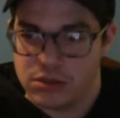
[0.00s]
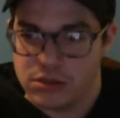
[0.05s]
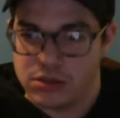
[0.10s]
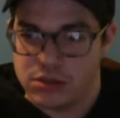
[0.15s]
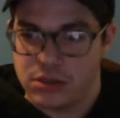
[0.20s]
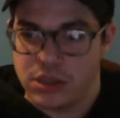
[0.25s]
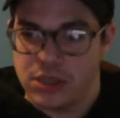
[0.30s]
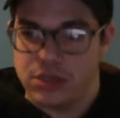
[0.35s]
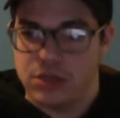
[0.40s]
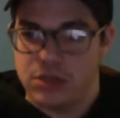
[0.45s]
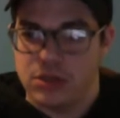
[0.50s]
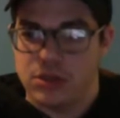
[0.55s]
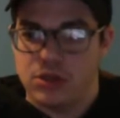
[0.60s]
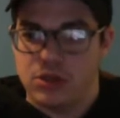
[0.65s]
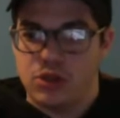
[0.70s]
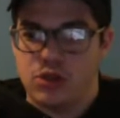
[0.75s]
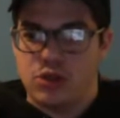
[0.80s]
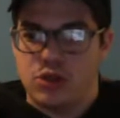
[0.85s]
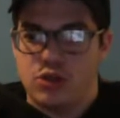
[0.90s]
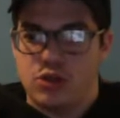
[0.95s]
Like,
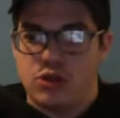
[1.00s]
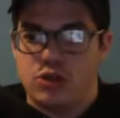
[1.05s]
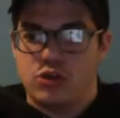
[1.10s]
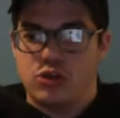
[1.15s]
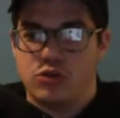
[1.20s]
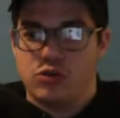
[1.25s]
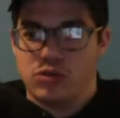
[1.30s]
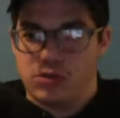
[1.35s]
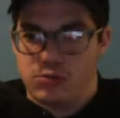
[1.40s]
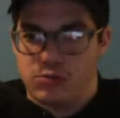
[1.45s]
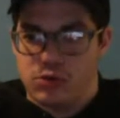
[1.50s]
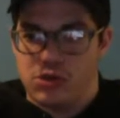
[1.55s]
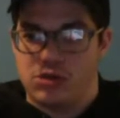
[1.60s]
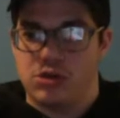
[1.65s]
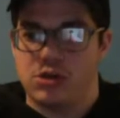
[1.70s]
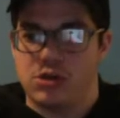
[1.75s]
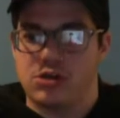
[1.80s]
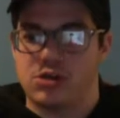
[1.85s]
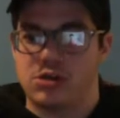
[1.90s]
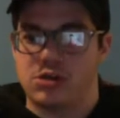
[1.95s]
do some
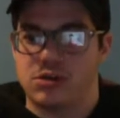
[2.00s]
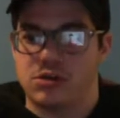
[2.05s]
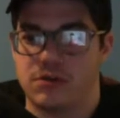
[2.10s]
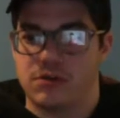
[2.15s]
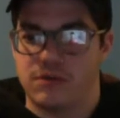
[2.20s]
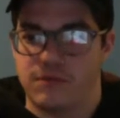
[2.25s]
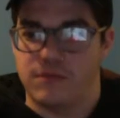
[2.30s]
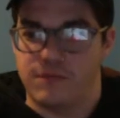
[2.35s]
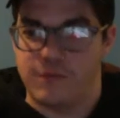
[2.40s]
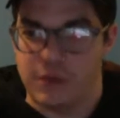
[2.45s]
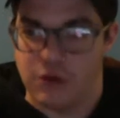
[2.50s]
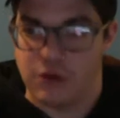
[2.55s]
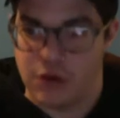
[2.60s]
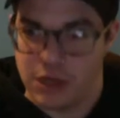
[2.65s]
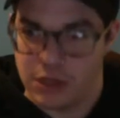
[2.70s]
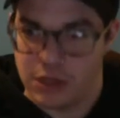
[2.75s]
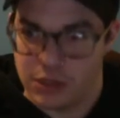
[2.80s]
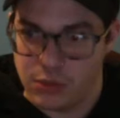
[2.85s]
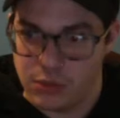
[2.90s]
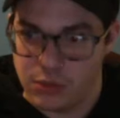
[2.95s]
research, figure
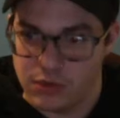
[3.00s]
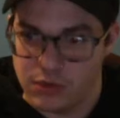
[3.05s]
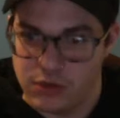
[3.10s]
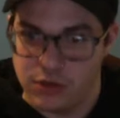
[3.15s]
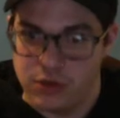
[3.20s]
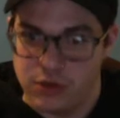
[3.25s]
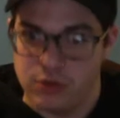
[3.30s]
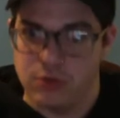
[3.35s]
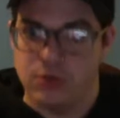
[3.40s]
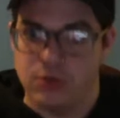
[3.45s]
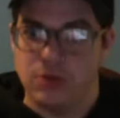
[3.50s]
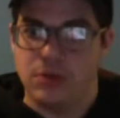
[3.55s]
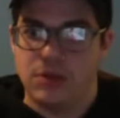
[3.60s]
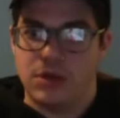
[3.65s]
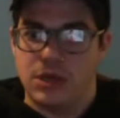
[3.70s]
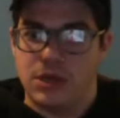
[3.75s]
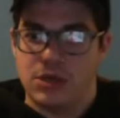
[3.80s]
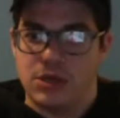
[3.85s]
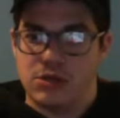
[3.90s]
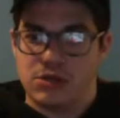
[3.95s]
out like what to do,
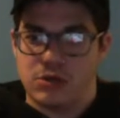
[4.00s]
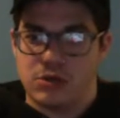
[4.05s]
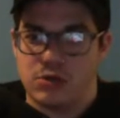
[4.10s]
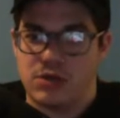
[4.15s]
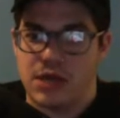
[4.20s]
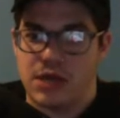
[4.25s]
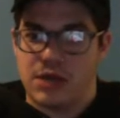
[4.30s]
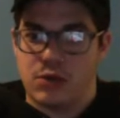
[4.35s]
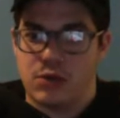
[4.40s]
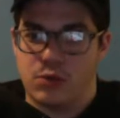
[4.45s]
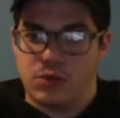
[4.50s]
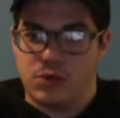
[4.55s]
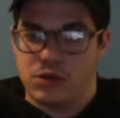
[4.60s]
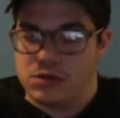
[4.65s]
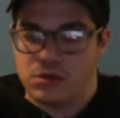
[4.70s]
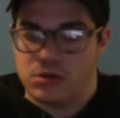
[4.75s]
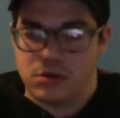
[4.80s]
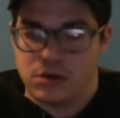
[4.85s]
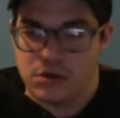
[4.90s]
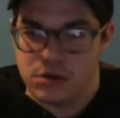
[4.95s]
and just go tackle what
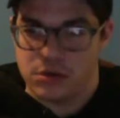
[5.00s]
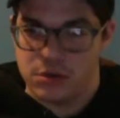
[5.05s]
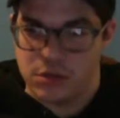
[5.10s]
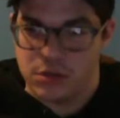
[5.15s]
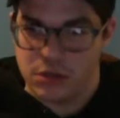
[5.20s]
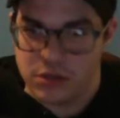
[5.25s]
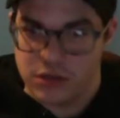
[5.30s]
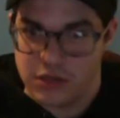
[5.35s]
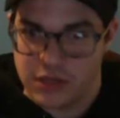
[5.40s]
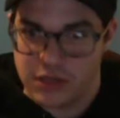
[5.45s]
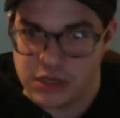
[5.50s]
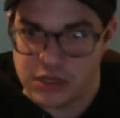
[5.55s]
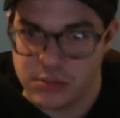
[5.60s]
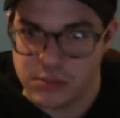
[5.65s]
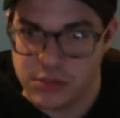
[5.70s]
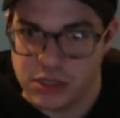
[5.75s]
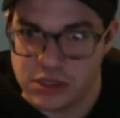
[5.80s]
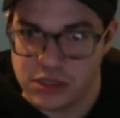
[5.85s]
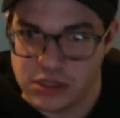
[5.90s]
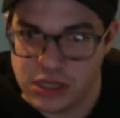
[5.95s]
doesn't hurt. I think that's the
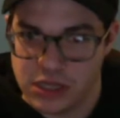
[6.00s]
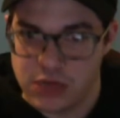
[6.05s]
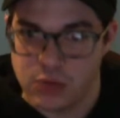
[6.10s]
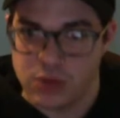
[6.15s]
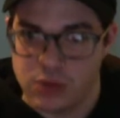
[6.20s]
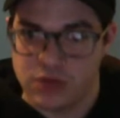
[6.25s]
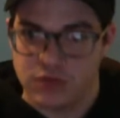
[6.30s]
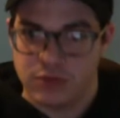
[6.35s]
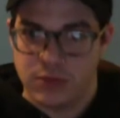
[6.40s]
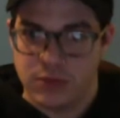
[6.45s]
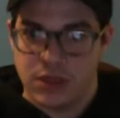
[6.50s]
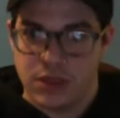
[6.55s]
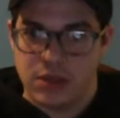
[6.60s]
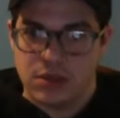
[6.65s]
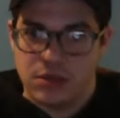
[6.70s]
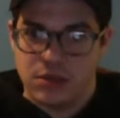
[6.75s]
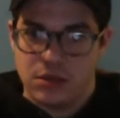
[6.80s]
biggest takeaway from that.